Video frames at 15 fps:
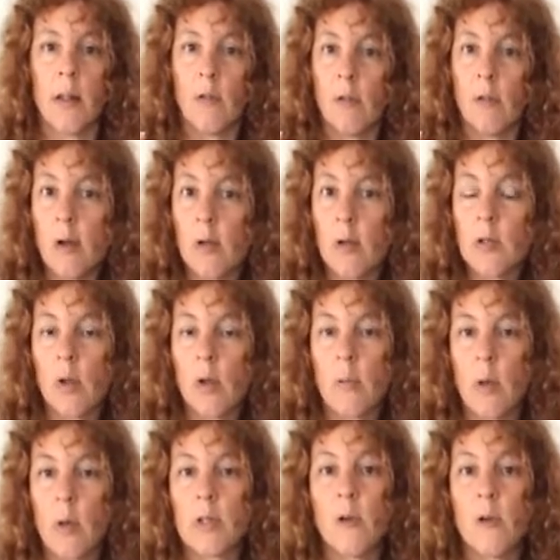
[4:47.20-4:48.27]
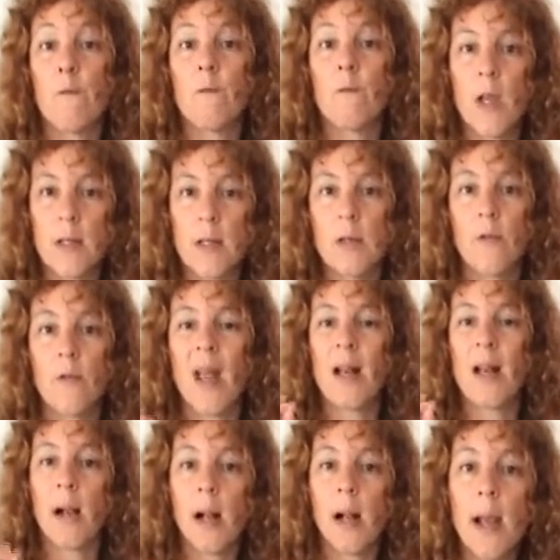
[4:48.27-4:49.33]
Those are the most effective
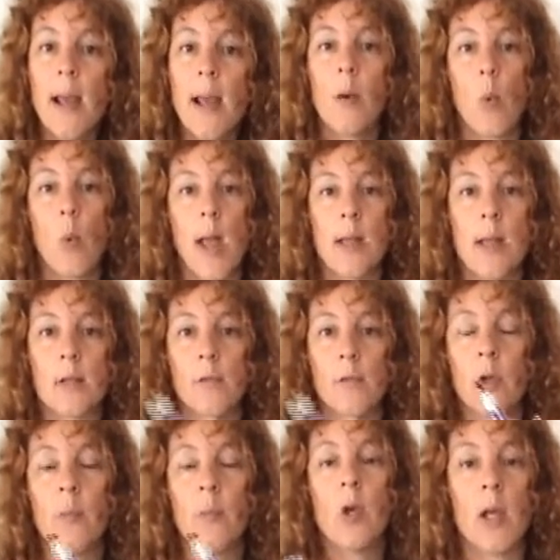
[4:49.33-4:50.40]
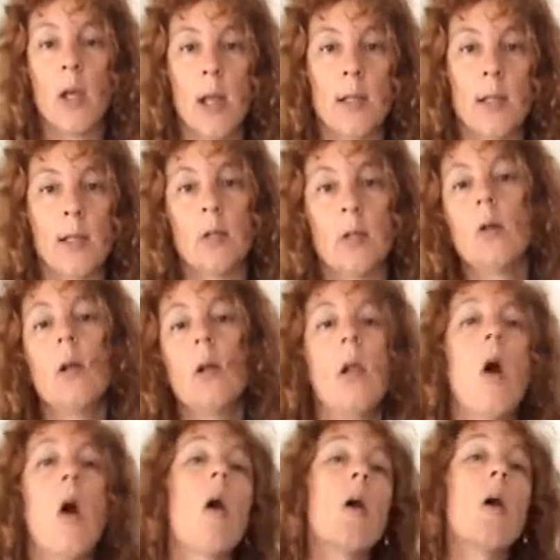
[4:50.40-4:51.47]
and clear ways of communicating, not a
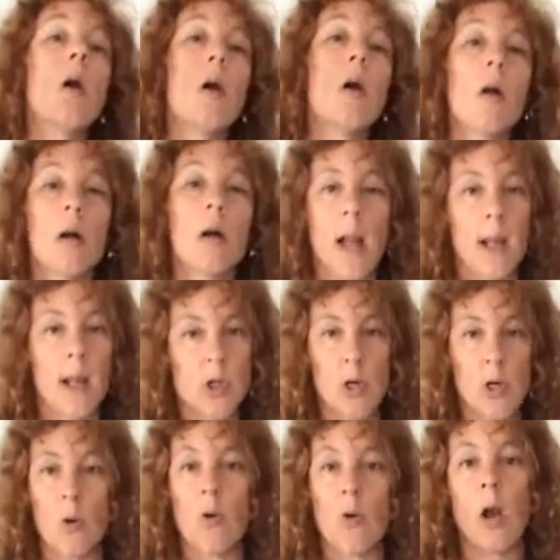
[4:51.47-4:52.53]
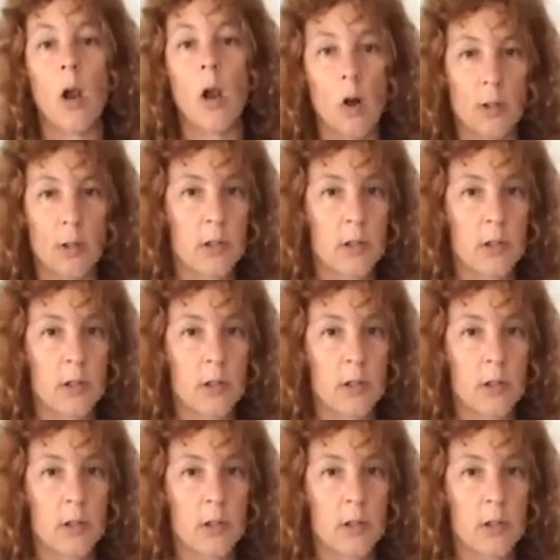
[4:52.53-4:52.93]
long lecture or a long